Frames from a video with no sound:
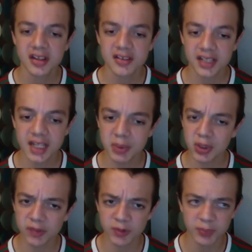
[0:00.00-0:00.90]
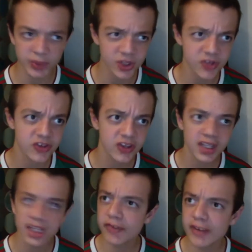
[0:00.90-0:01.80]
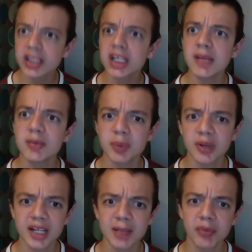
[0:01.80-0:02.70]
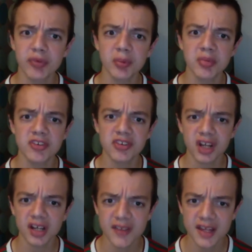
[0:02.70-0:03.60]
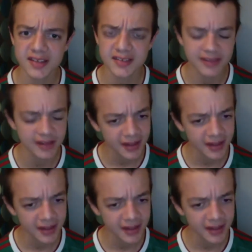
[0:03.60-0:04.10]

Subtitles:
to keep hold of him, because if he keeps putting in performances like this,